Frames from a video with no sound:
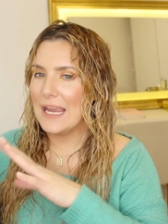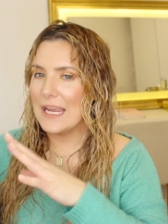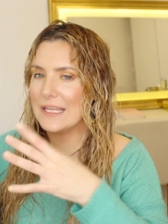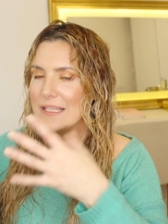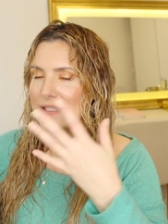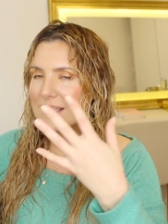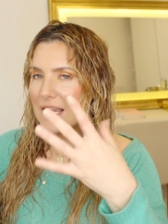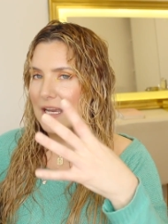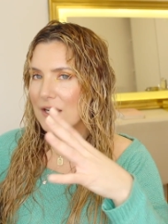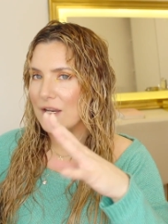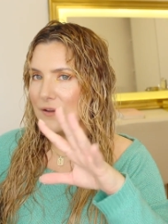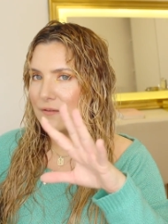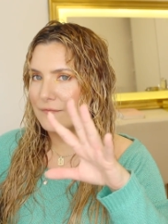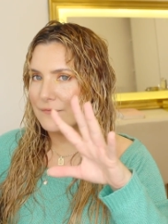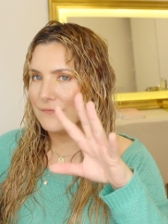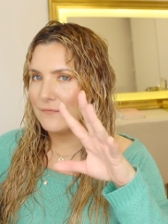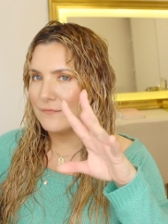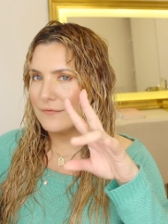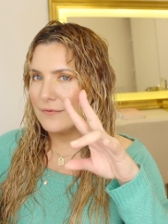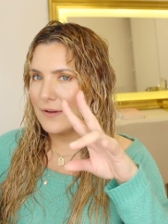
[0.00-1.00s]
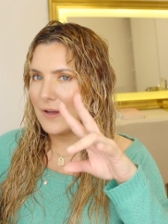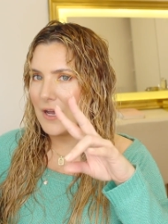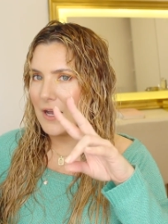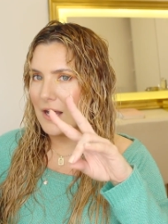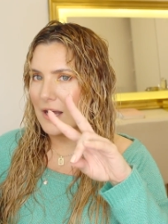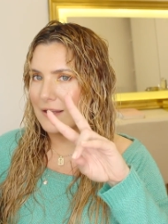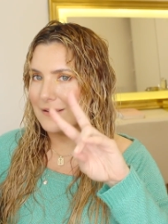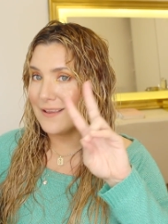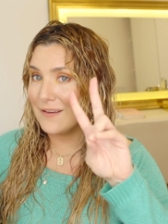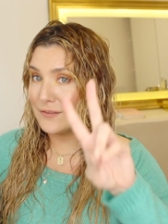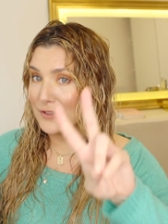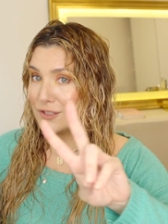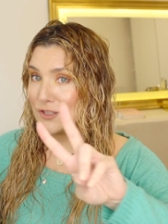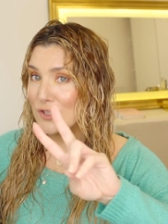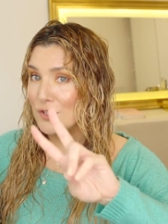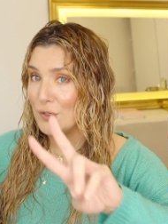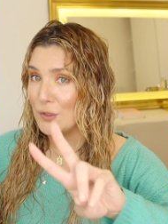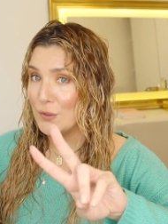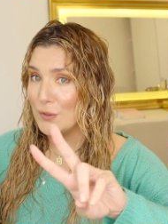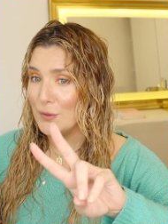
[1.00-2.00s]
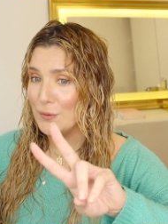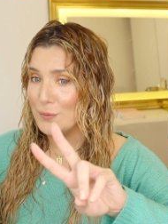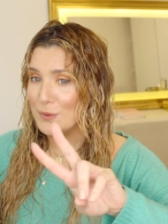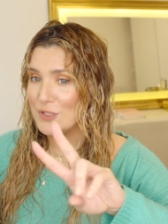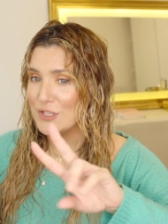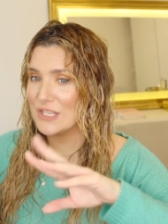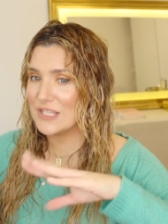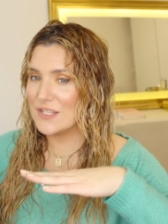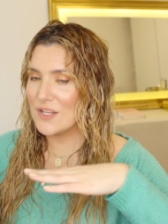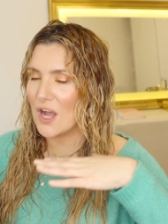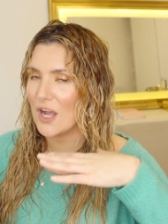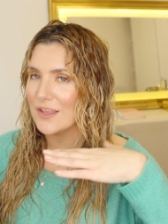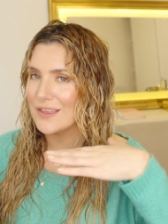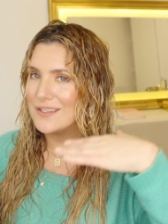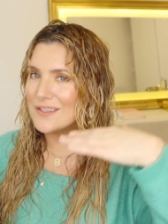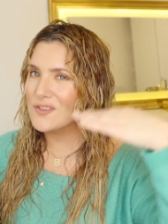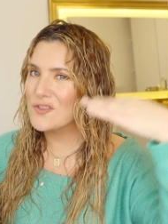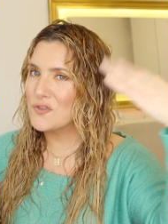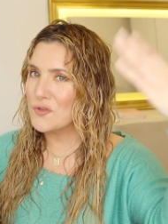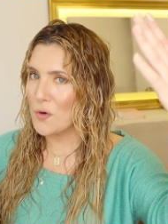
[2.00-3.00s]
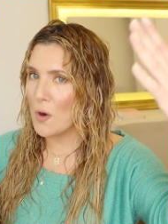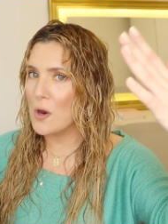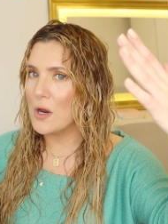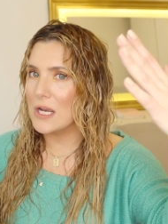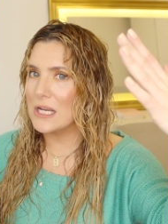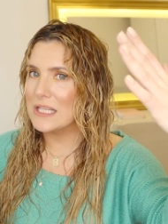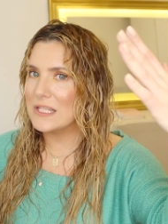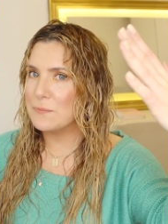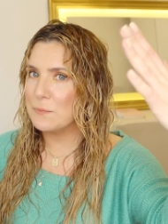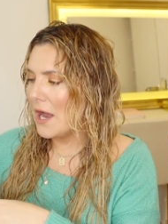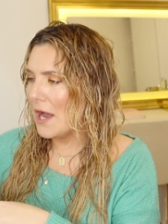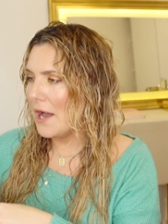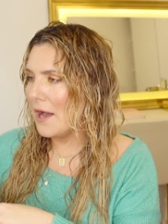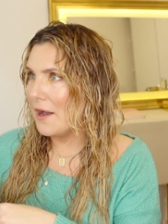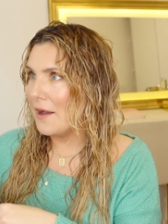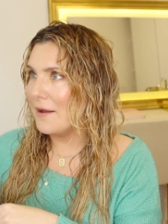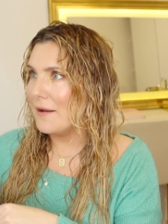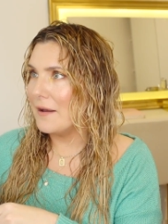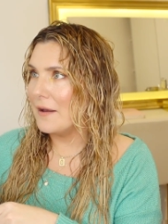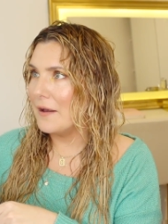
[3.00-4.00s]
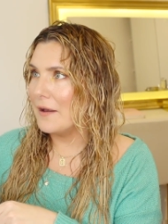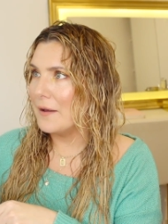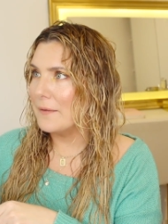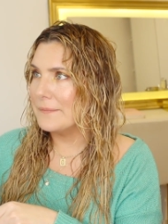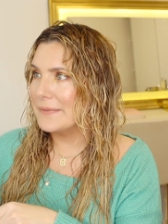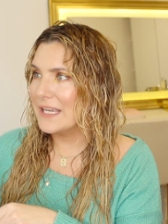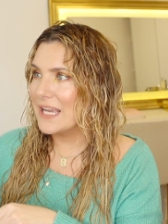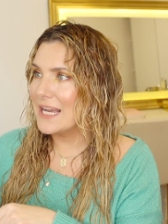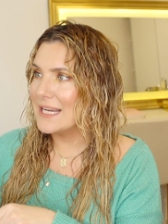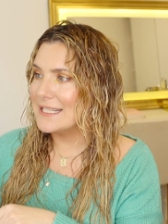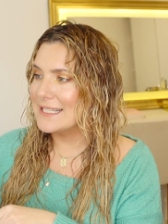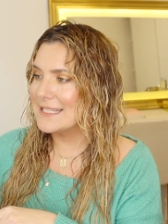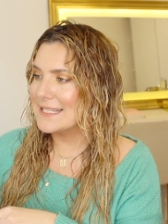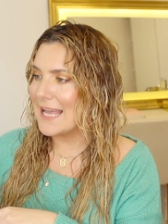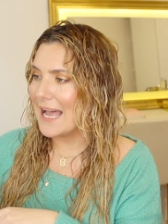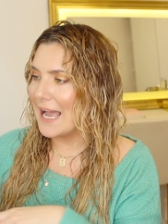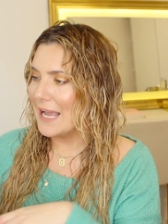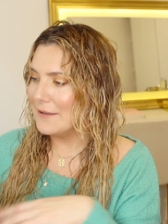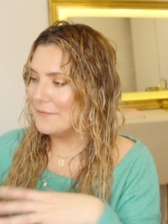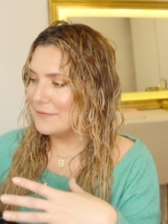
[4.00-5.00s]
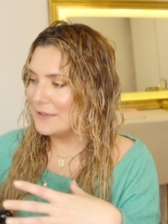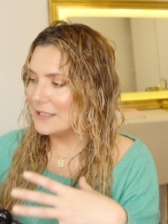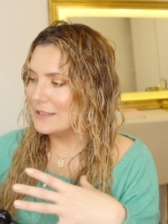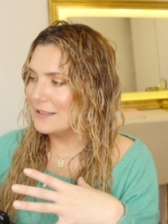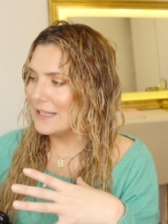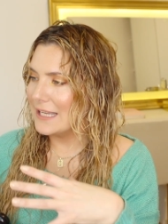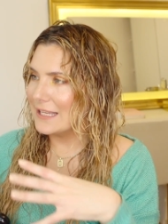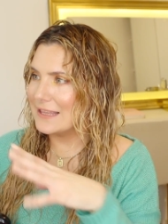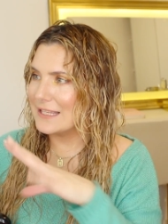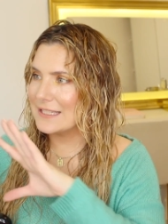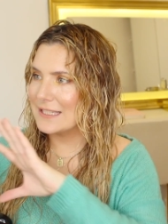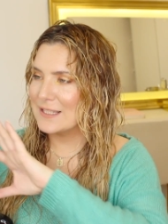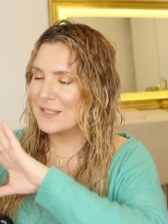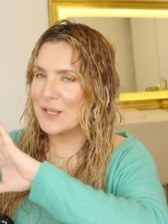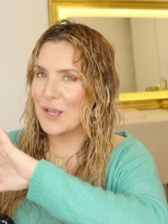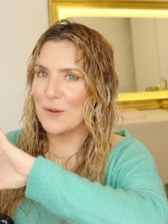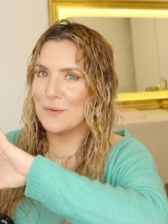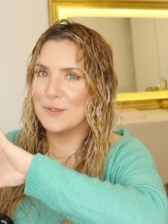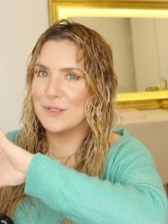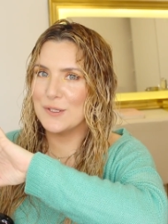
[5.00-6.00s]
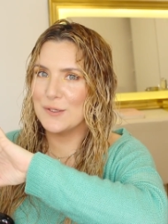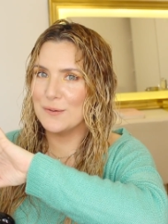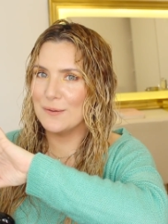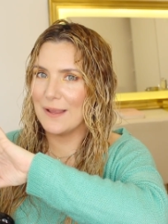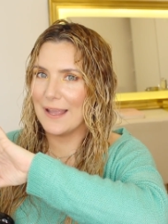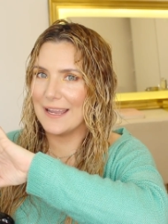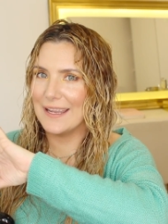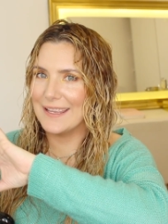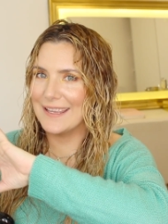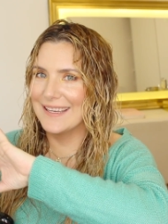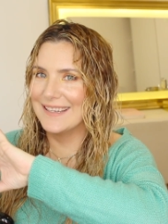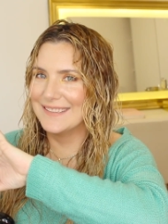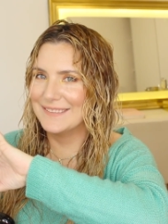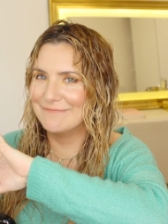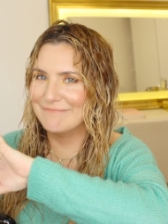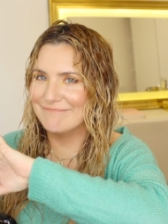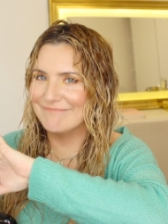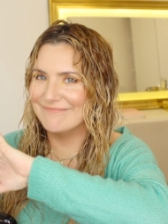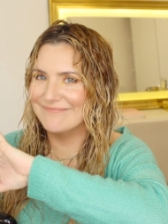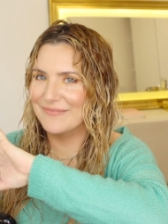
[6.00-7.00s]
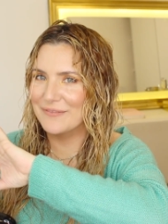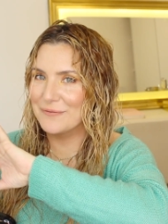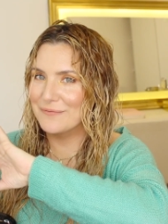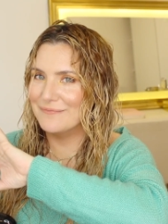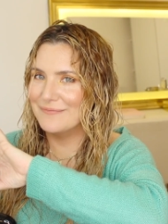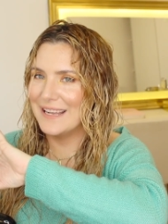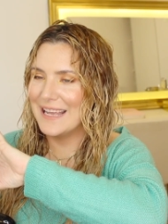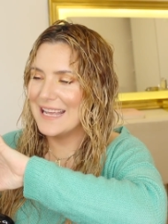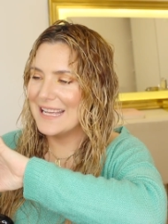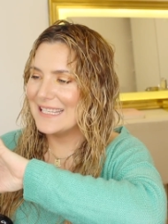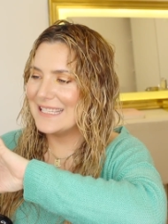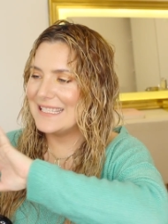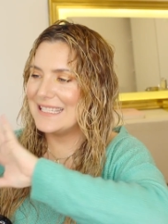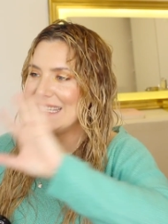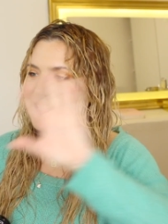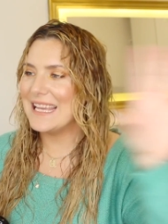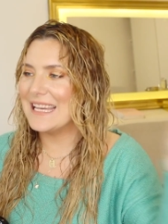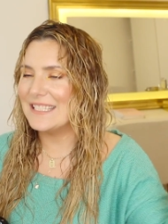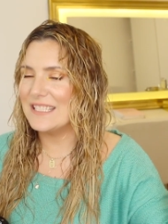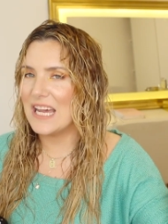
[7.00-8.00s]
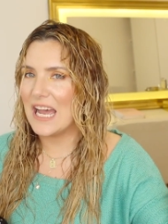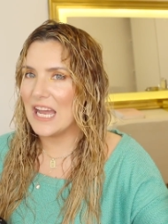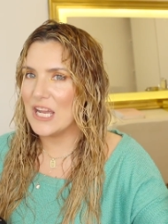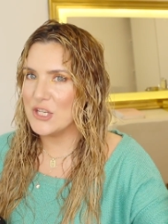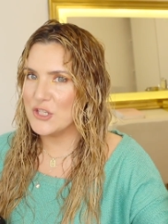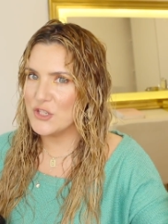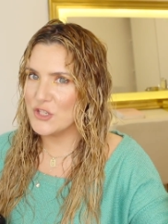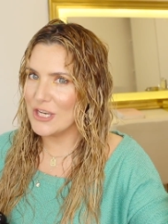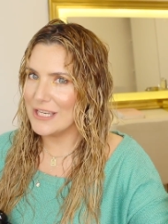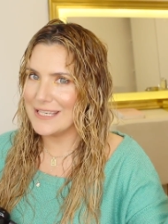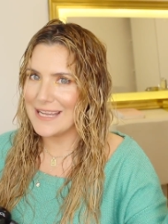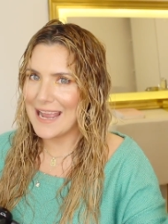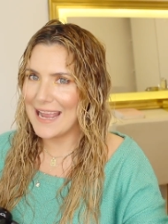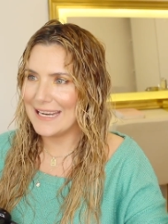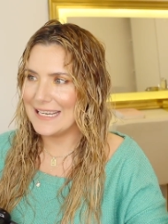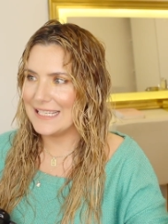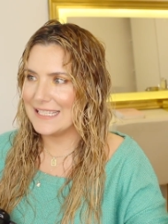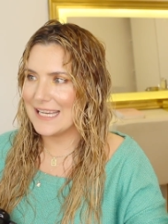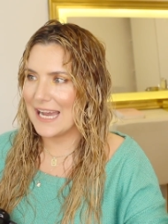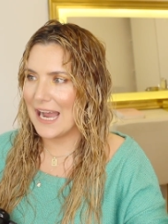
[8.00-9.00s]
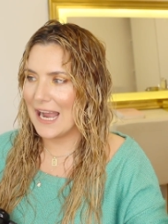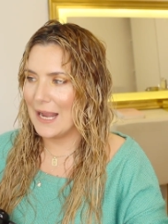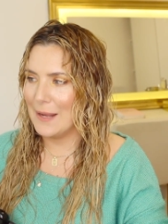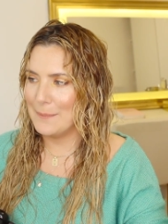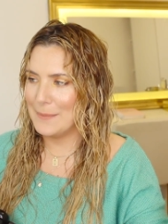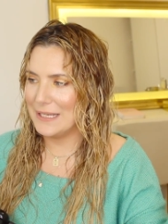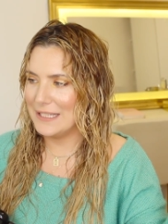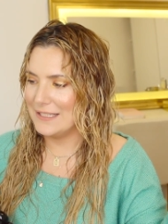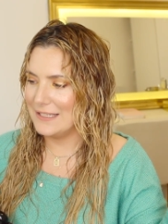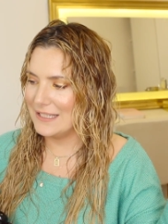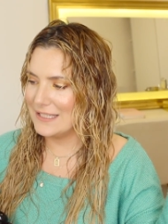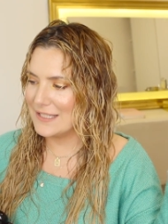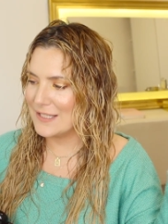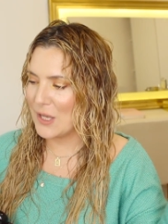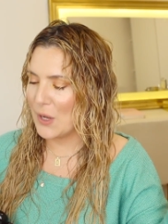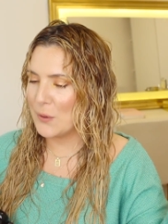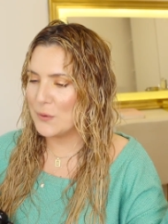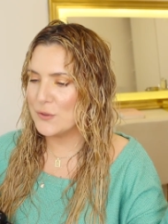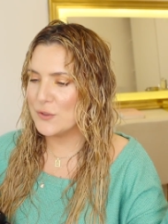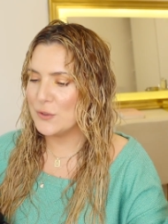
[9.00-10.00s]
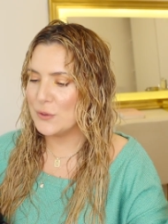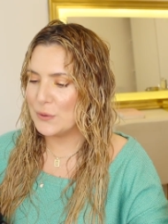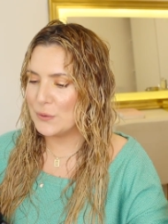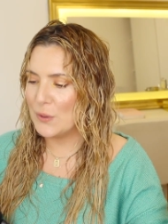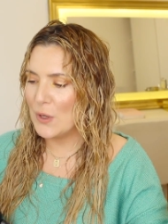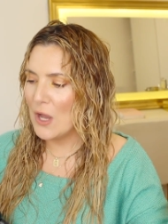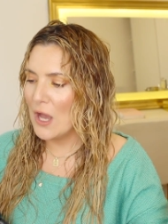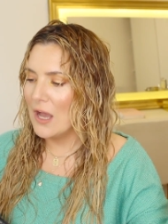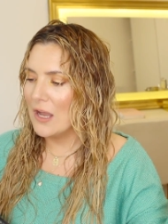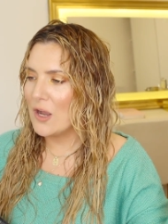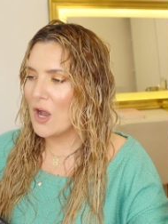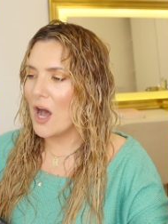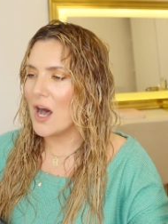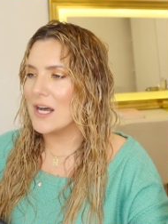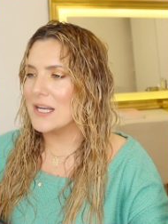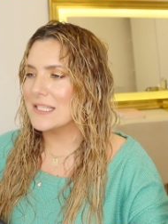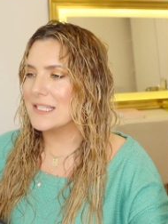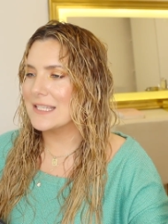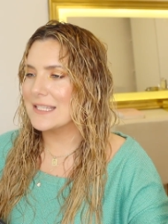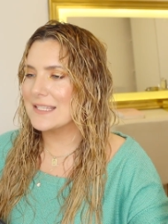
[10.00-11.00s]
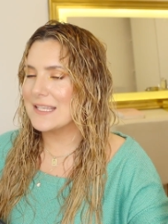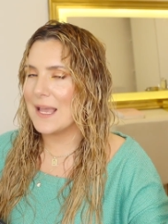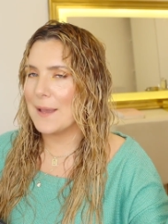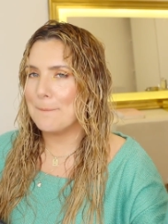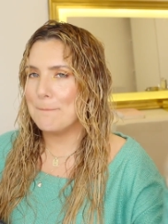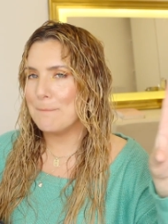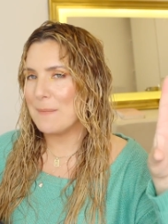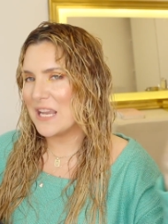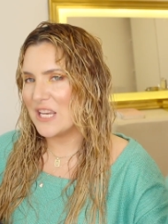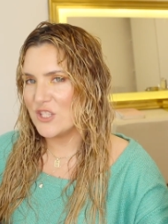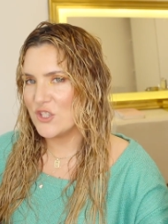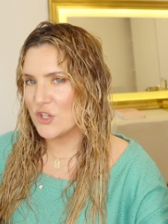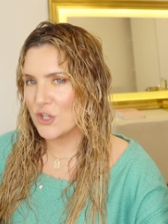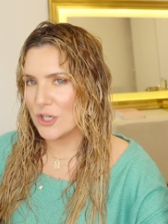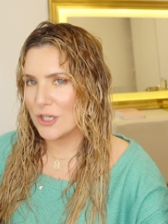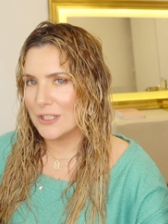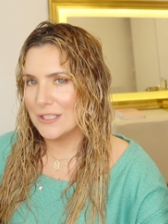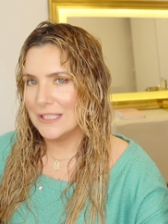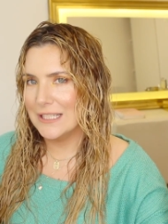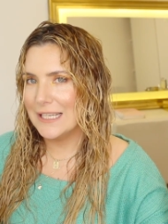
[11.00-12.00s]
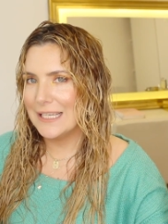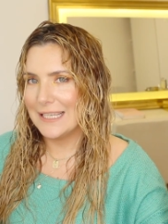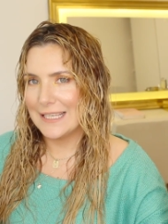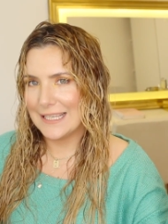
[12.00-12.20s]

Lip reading: It's kind of level 2, which is not the strongest, because I feel like this is going to like deattach at any time, and it's going to cause some major